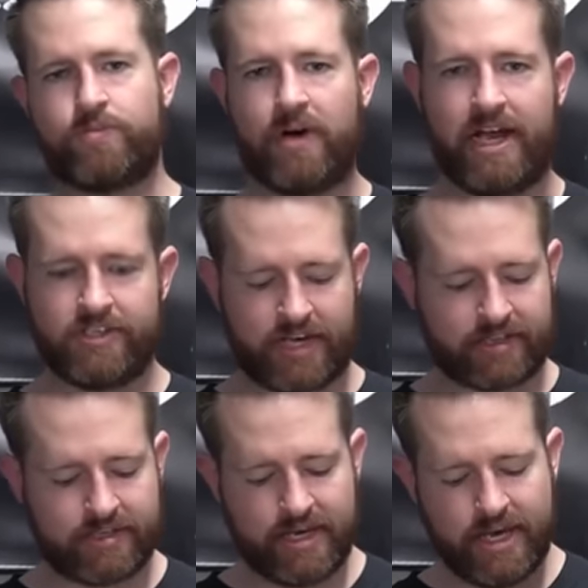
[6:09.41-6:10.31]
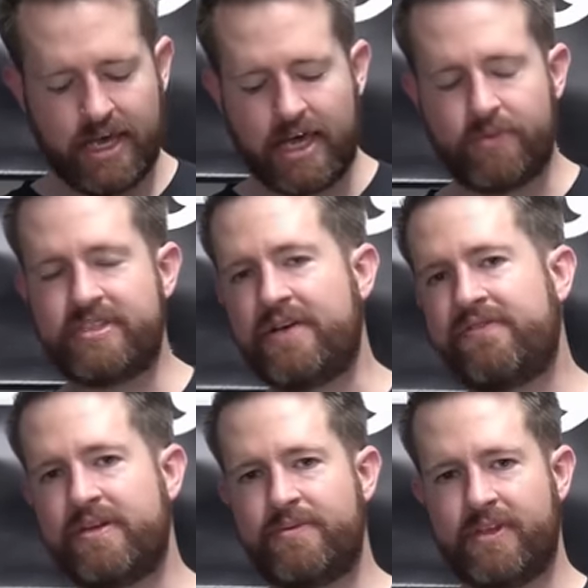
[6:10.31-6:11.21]
of entry level
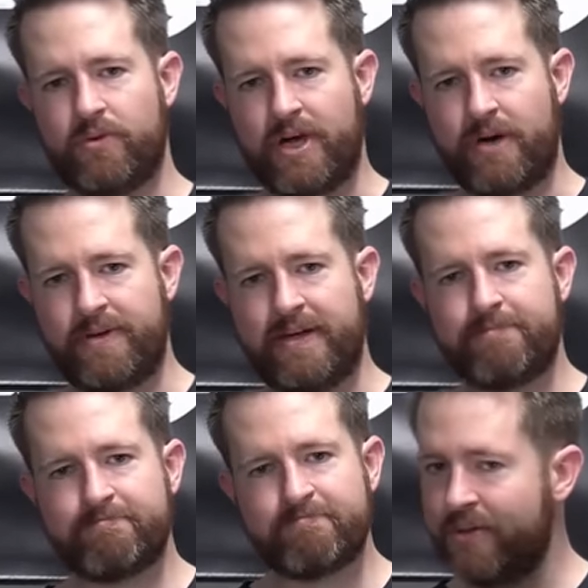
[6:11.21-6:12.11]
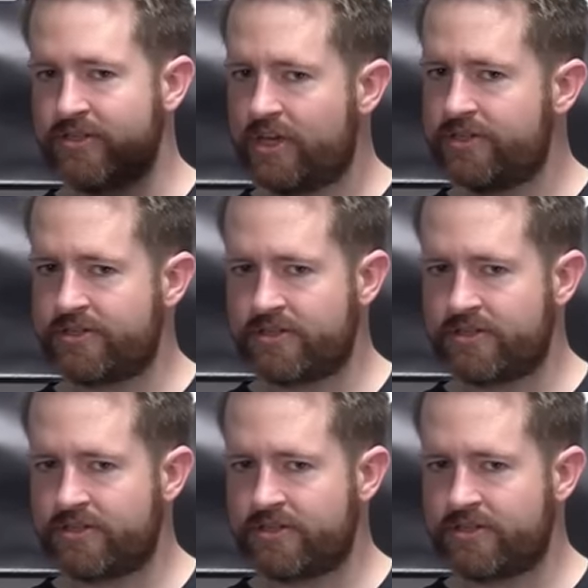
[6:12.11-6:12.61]
oversized impacts, head over to Philly